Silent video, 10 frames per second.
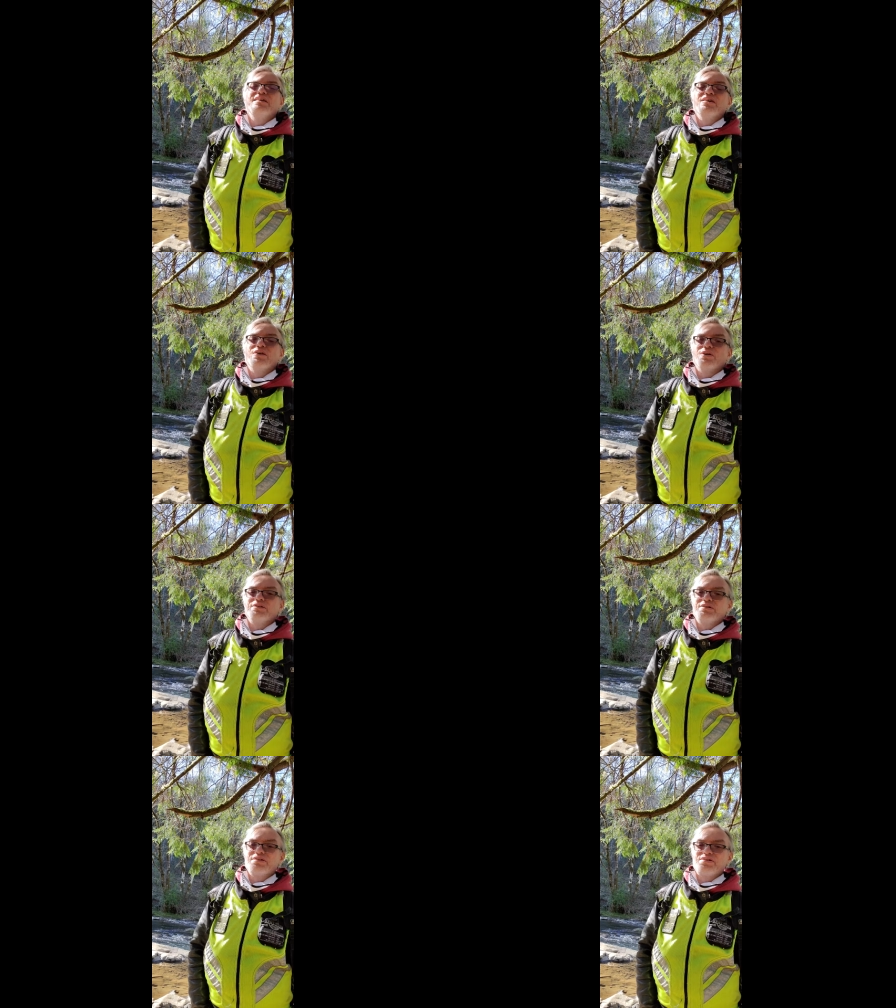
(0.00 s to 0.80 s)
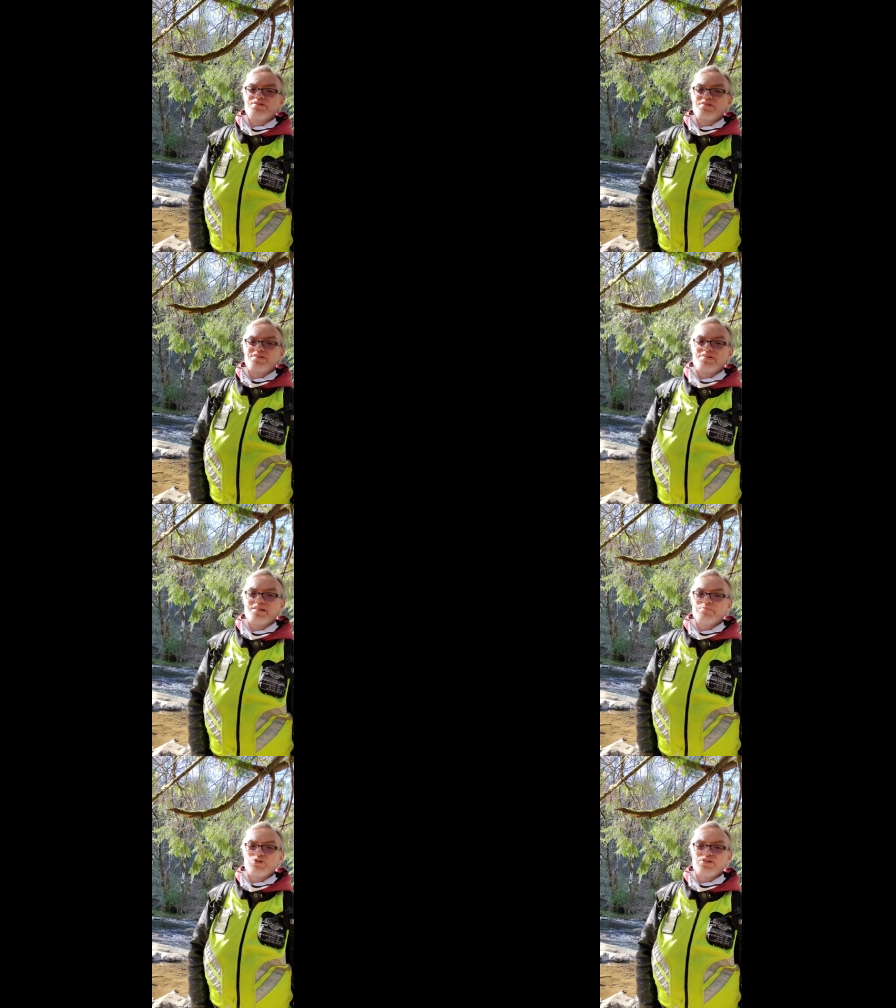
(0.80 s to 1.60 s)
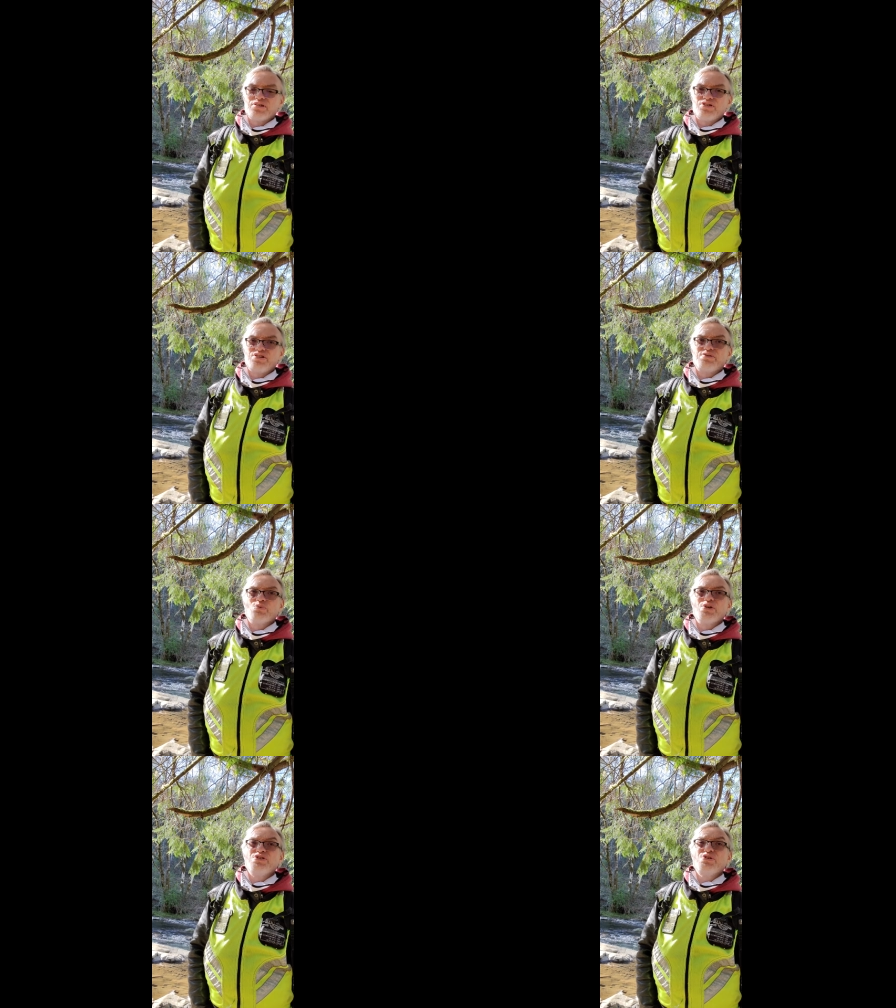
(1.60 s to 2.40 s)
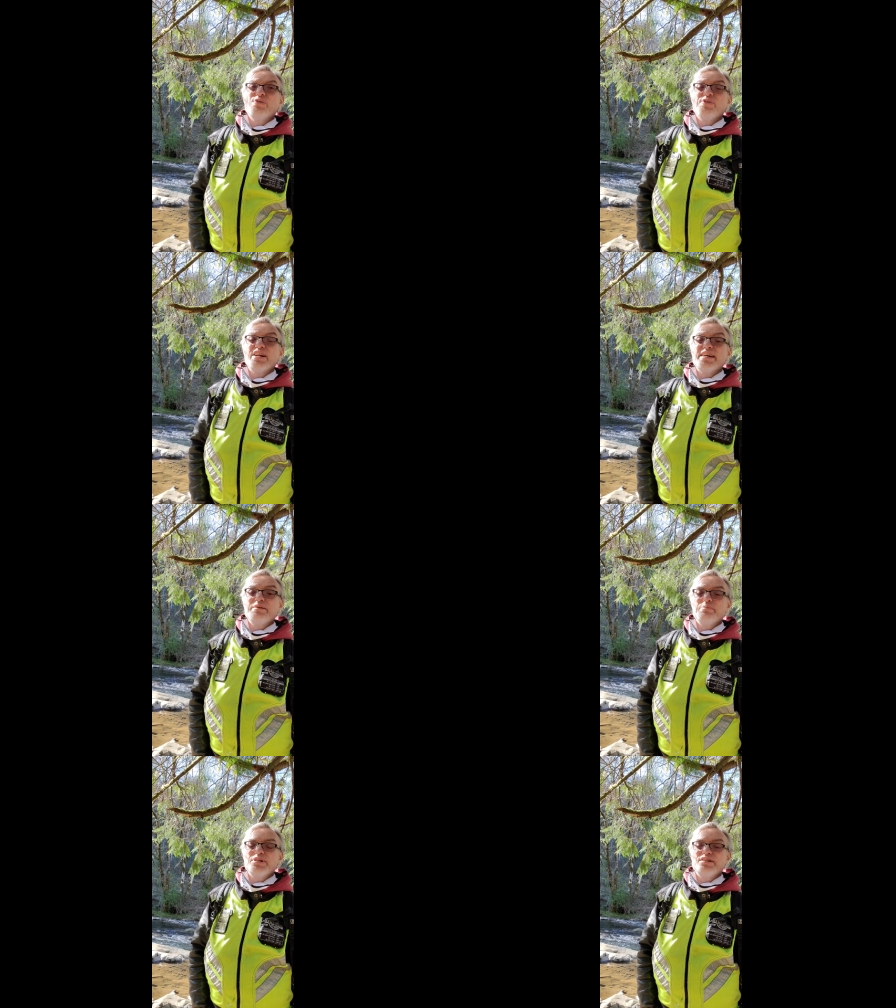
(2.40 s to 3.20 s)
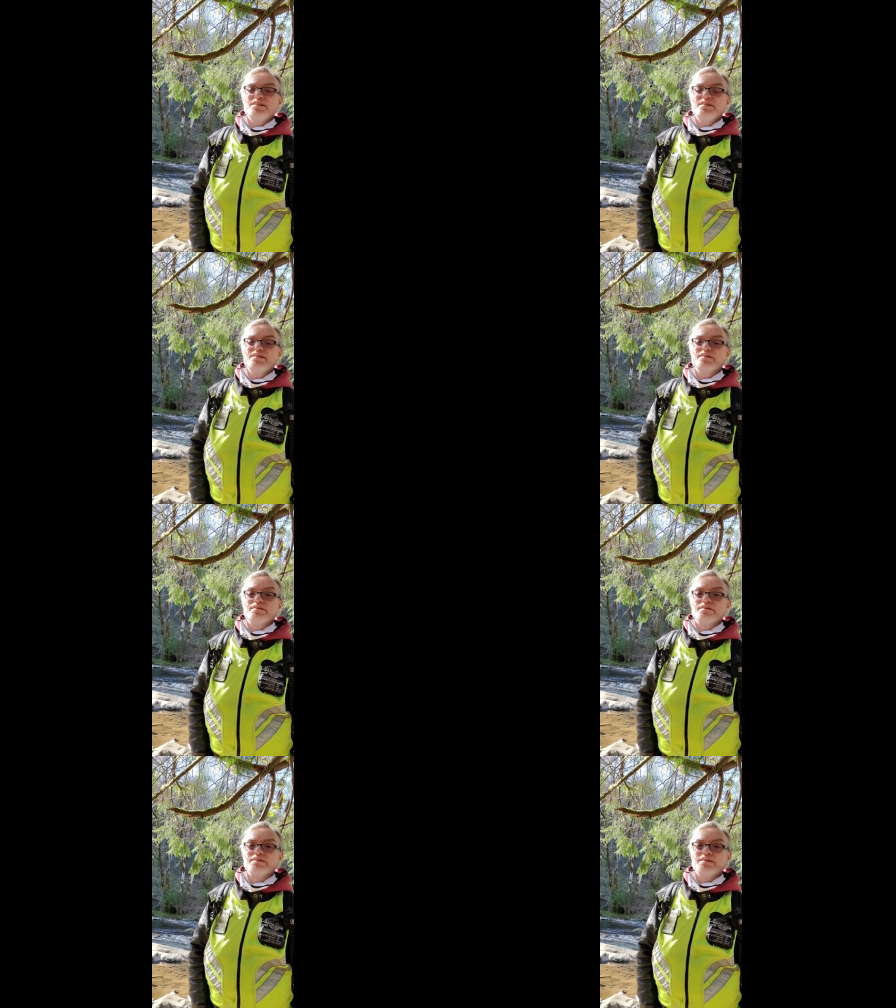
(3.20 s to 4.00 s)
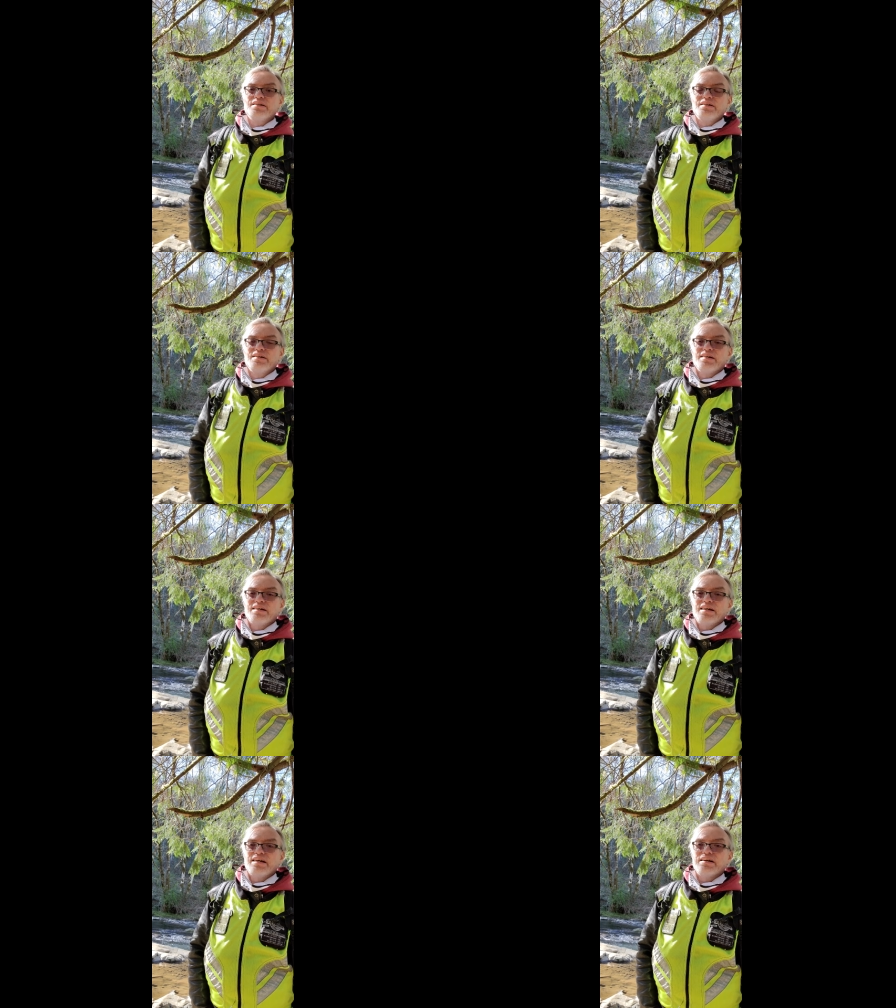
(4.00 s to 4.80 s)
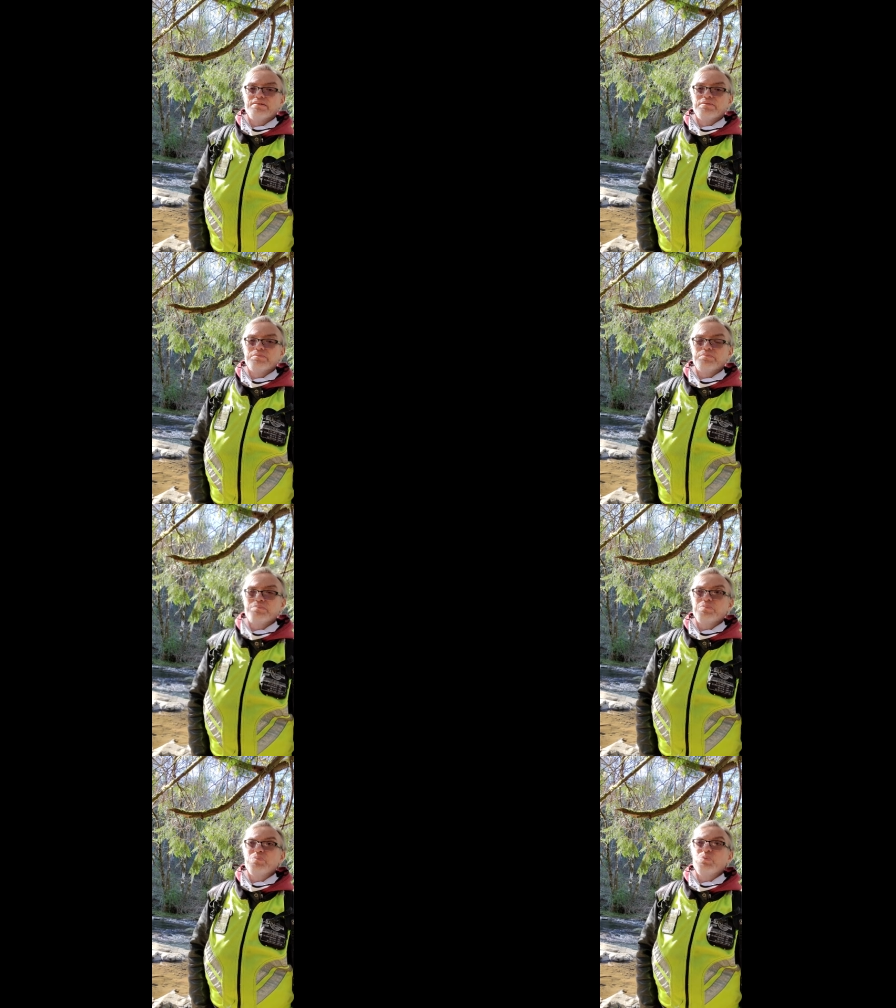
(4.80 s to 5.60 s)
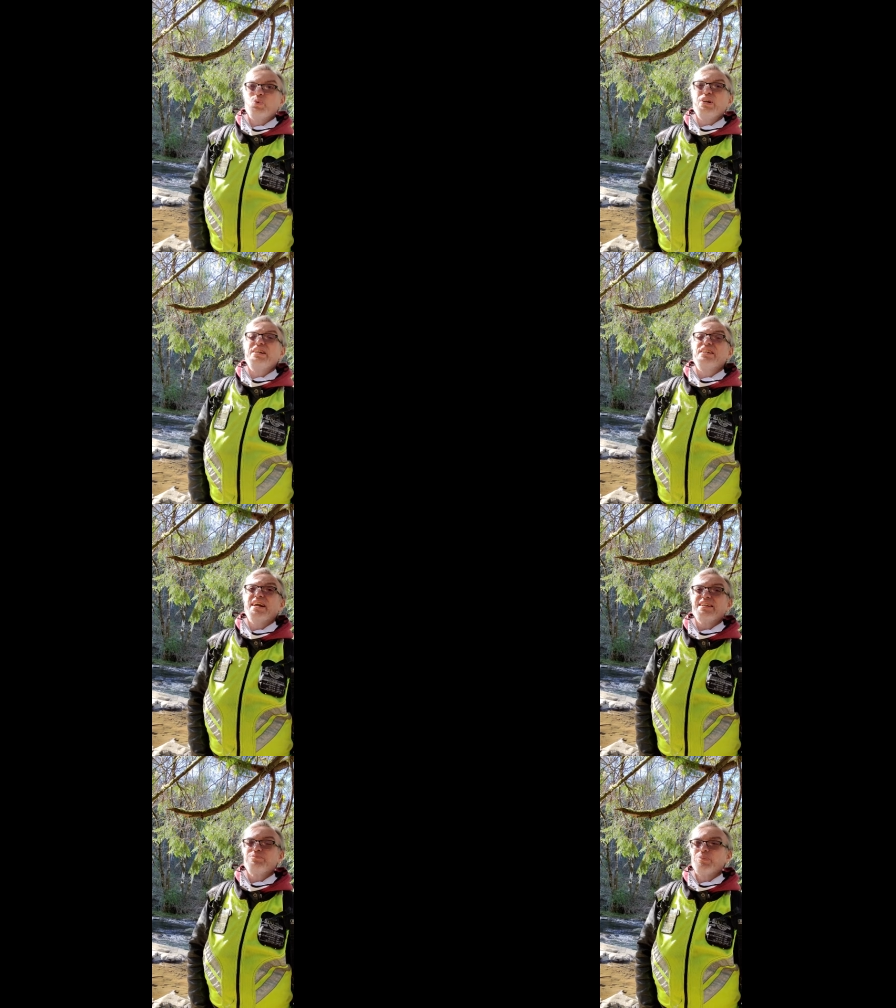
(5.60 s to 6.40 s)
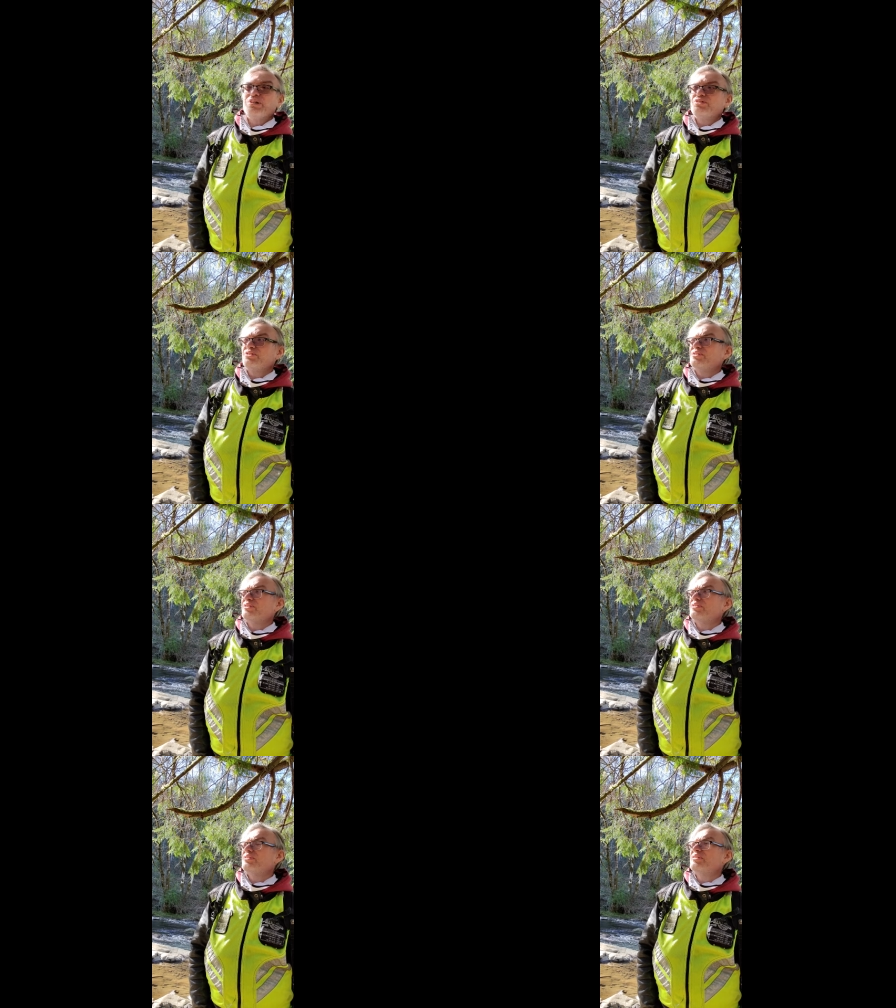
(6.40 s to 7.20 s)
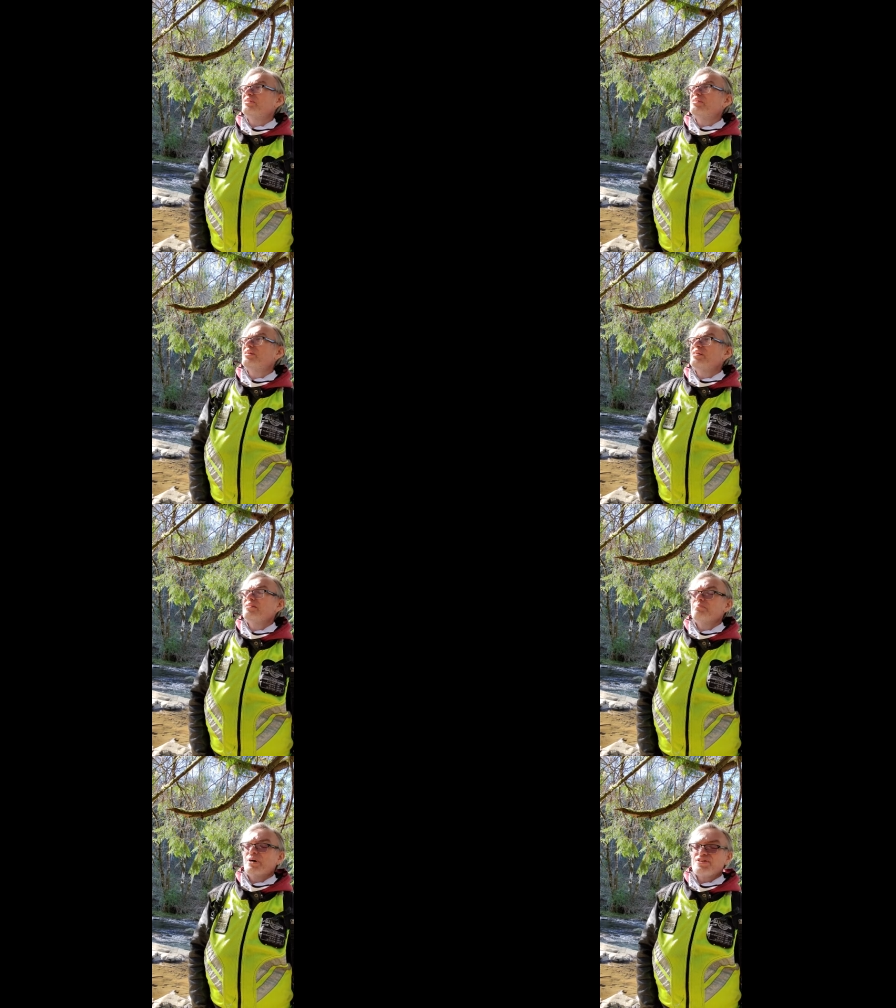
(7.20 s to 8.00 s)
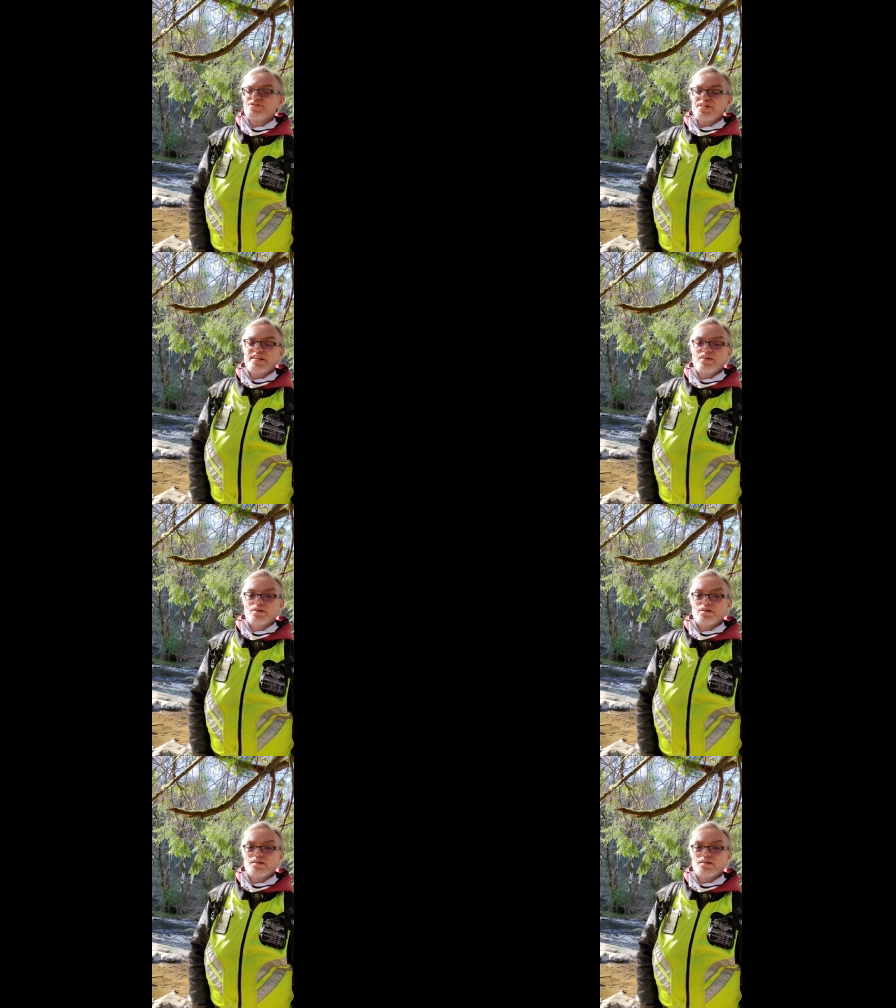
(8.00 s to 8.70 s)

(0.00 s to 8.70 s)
You know, it just seems to rejuvenate me and and reconnect me to my center.